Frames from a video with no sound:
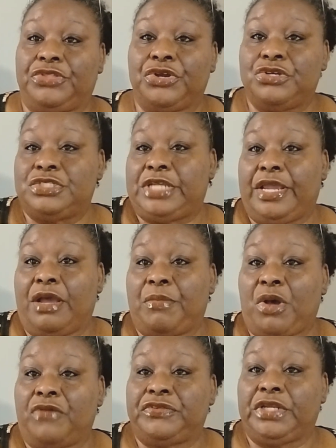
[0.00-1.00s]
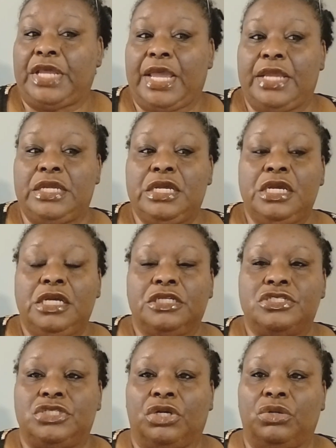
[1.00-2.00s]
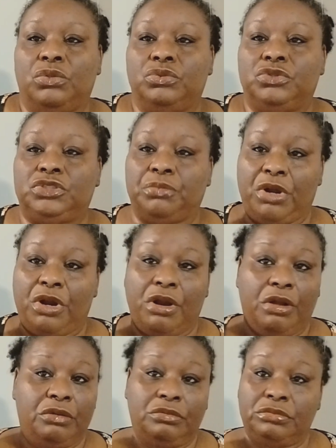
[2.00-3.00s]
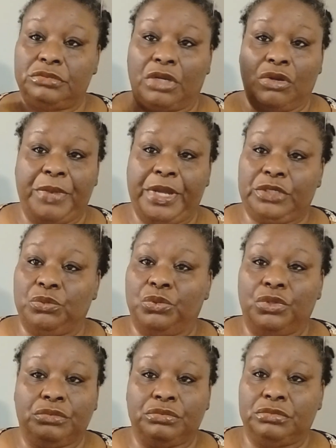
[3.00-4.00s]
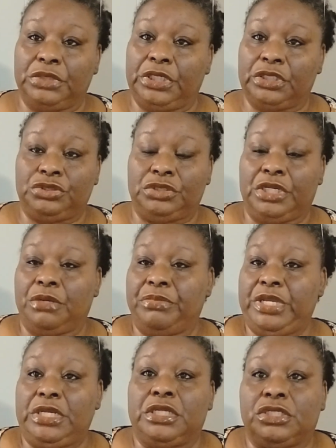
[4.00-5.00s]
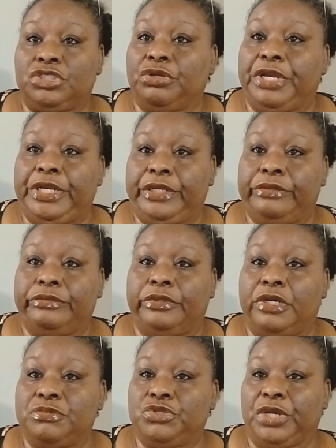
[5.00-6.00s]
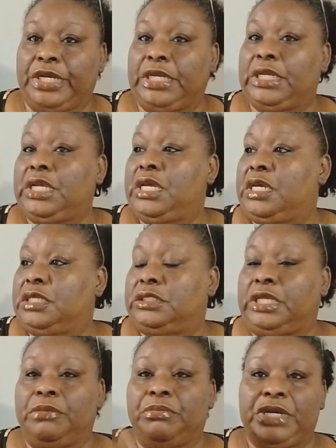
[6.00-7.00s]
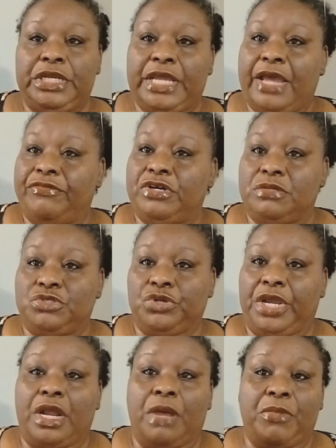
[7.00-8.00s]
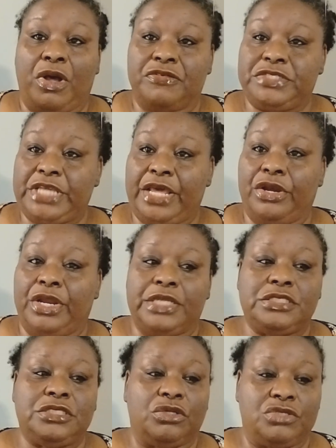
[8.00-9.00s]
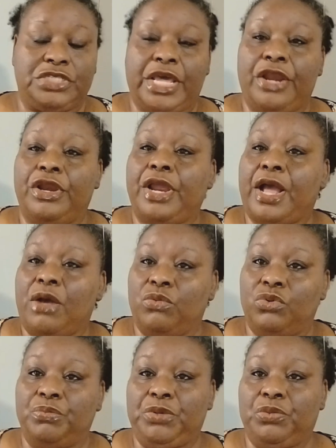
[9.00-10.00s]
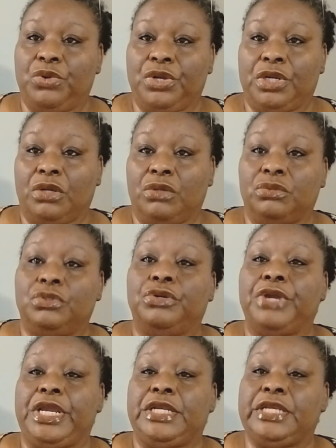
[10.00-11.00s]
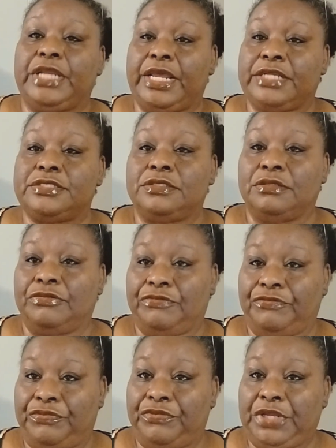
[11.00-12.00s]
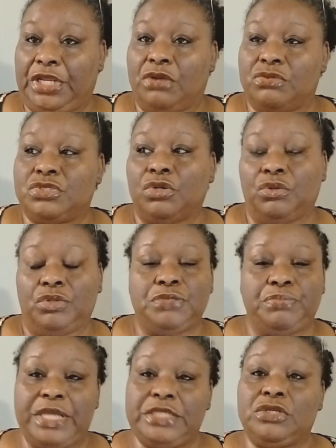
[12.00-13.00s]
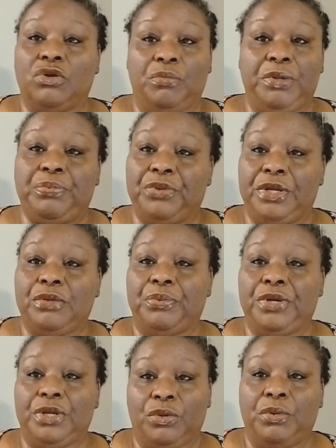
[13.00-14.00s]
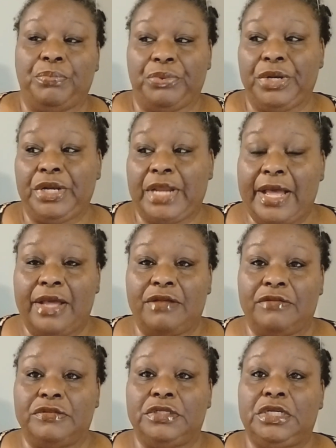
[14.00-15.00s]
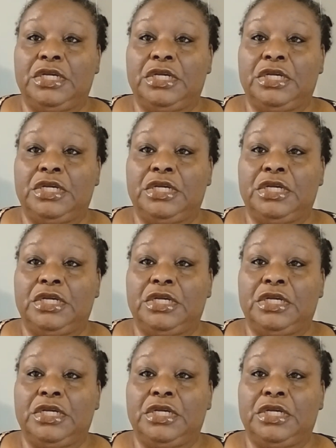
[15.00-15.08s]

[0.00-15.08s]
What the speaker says: Thursday. I'm off today. So tomorrow I go back to work in a meeting, in a training, up training. Then Monday I have up training. I'm off Saturday. So Saturday I will be working on creating the next video. So it's basically going to be pretty quick, pretty live.